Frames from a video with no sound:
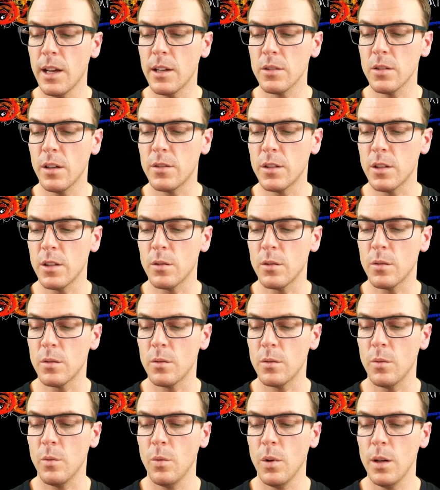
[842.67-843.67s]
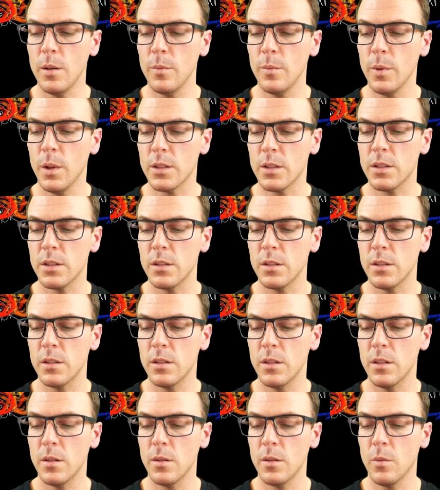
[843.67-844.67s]
have 0, 1 plus
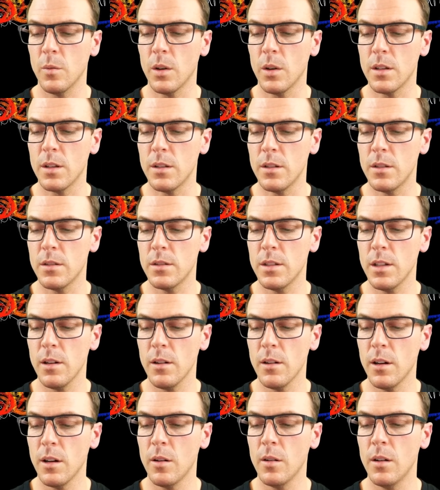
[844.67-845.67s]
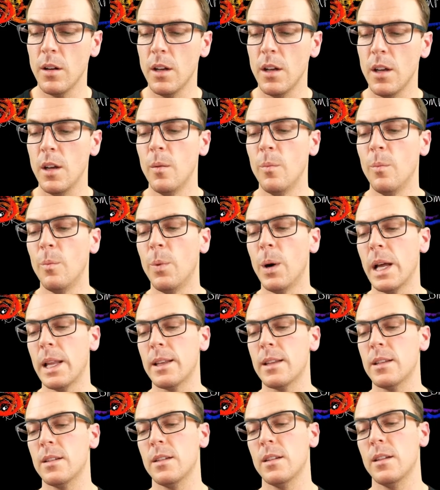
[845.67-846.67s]
1, 0.
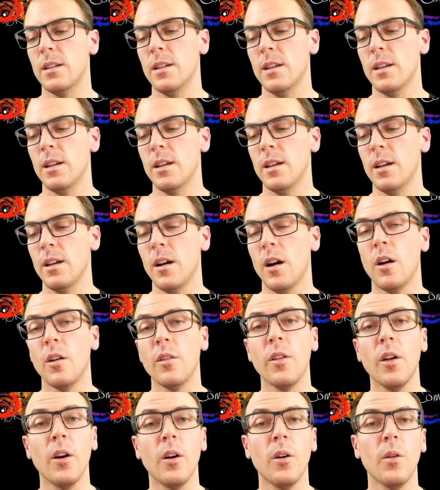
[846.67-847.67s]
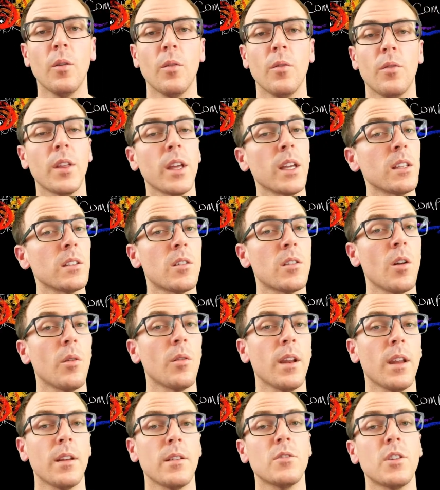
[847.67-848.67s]
But although things
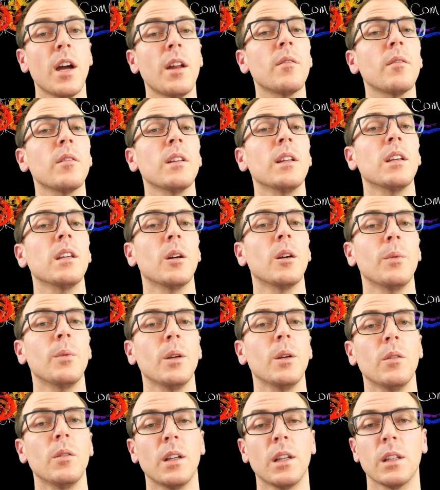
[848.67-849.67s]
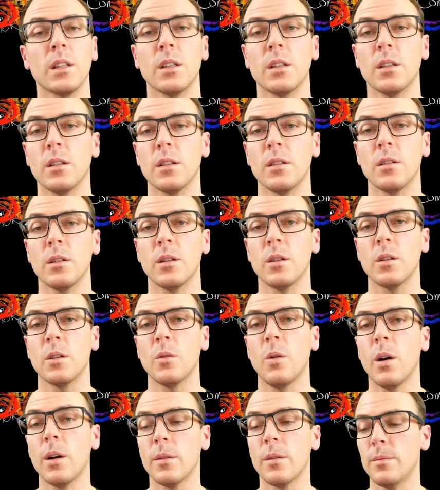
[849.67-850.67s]
don't generally commute in
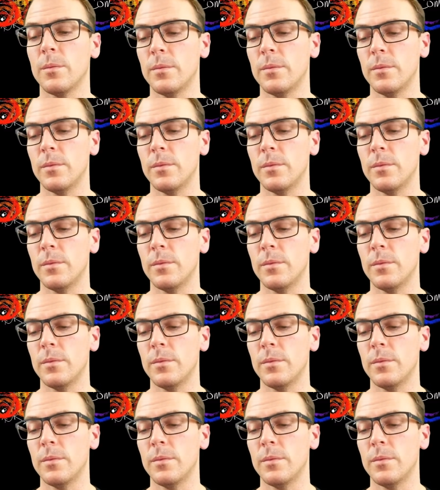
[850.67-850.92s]
quantum